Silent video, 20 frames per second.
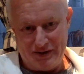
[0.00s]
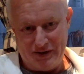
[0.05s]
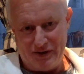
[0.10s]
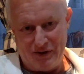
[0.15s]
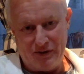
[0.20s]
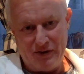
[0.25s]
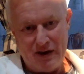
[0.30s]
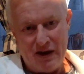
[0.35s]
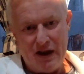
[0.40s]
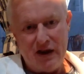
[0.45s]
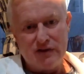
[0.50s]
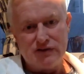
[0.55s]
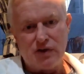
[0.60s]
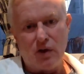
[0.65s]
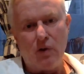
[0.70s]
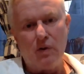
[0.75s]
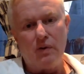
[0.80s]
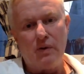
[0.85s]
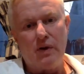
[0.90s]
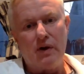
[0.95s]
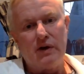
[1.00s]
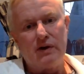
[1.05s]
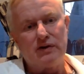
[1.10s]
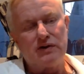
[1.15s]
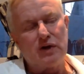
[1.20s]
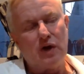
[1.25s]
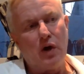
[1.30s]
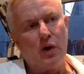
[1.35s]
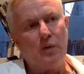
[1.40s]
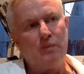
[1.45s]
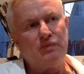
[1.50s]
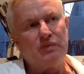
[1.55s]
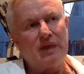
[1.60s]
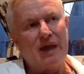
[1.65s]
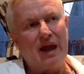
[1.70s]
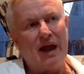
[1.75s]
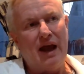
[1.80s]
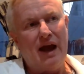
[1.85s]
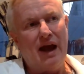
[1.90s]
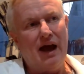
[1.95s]
you know. So, so,
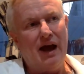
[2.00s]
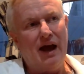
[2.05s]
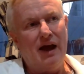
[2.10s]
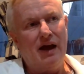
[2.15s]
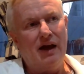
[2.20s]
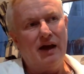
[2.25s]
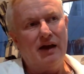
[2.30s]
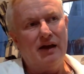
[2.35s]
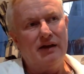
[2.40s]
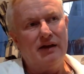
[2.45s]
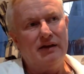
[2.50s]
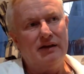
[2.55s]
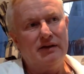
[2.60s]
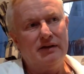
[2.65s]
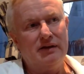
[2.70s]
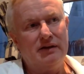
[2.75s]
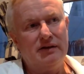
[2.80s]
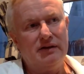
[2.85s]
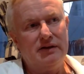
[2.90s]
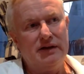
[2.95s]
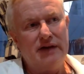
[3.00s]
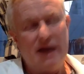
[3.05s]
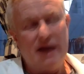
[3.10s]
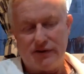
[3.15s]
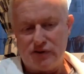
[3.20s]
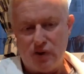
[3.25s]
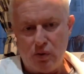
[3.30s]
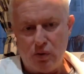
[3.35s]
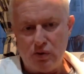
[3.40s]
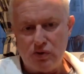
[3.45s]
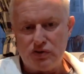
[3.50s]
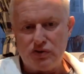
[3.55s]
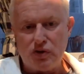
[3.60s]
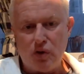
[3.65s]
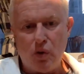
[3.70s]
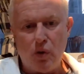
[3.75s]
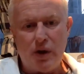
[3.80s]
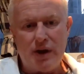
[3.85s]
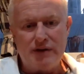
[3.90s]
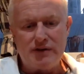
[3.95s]
uh, yeah, so,
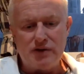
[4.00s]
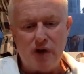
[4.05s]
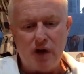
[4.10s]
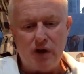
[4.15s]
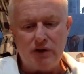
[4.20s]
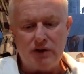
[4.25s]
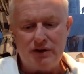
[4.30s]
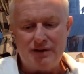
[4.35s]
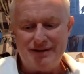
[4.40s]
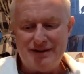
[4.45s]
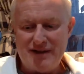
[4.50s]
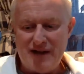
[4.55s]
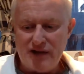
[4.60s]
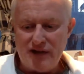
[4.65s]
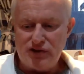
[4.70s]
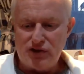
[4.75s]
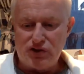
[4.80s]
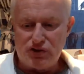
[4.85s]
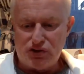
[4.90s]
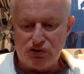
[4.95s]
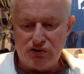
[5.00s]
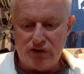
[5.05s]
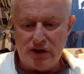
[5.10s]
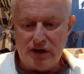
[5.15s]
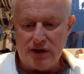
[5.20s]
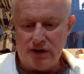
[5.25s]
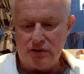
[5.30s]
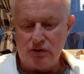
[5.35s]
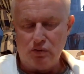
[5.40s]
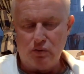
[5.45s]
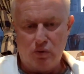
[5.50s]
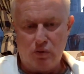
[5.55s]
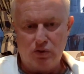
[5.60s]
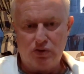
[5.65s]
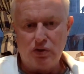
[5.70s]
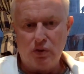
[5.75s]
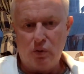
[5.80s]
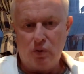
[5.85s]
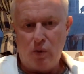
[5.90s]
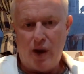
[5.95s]
so it's not necessary to,
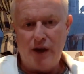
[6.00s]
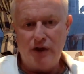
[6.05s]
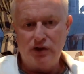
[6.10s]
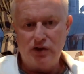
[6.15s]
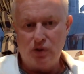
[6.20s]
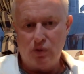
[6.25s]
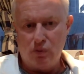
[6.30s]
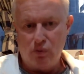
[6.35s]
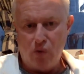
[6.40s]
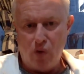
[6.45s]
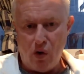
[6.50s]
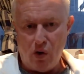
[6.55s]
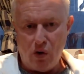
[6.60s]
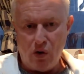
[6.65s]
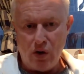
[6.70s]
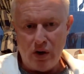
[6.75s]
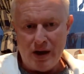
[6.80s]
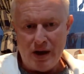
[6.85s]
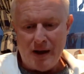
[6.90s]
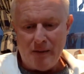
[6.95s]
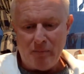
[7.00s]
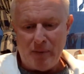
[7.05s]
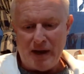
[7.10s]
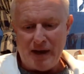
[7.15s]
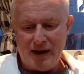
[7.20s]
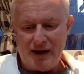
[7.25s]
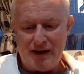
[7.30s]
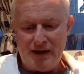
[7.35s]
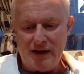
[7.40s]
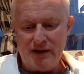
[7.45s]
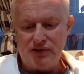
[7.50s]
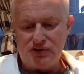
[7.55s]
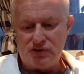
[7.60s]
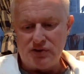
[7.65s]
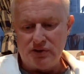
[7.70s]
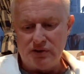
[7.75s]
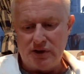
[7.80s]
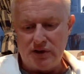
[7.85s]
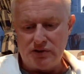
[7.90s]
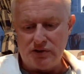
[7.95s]
to wage a war, but it
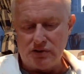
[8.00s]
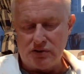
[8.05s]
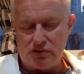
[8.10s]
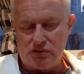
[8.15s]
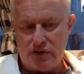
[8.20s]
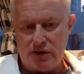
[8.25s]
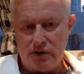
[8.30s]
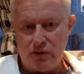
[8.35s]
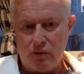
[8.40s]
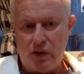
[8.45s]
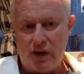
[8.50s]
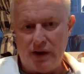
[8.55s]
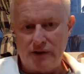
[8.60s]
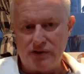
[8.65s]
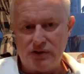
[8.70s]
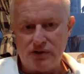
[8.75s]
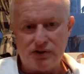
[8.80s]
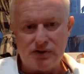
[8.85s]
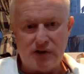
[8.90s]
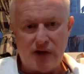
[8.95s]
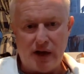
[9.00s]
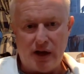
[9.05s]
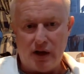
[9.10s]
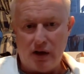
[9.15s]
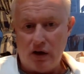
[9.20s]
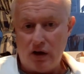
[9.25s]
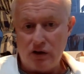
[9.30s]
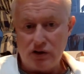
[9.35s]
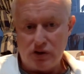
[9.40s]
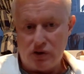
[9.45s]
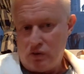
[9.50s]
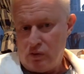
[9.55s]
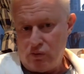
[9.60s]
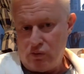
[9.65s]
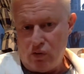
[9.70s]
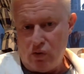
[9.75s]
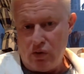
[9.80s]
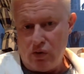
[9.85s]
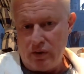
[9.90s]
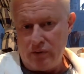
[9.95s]
is necessary to wage a psychological
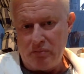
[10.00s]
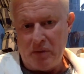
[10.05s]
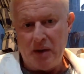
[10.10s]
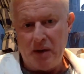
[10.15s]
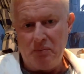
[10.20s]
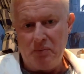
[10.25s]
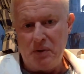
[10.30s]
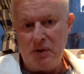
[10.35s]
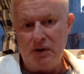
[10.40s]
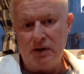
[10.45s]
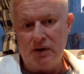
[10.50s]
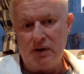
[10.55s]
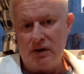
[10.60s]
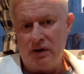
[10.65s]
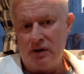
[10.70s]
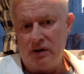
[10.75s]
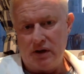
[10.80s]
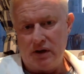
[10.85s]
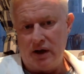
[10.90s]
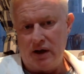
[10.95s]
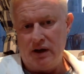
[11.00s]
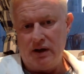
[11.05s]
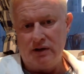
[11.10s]
war and maybe an